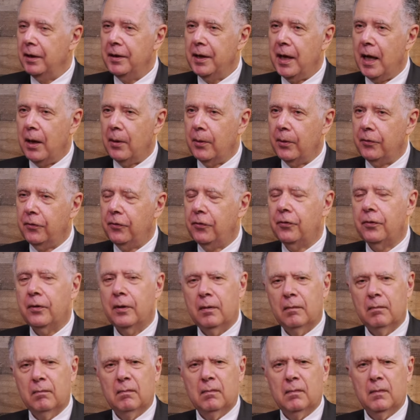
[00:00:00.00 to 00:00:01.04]
Now it's
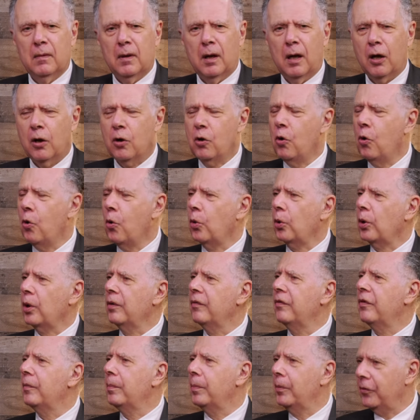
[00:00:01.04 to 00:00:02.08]
a
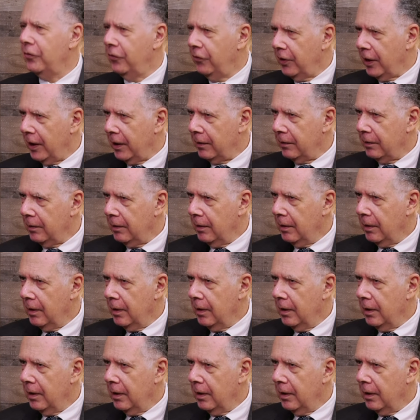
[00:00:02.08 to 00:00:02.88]
quarter of a percent.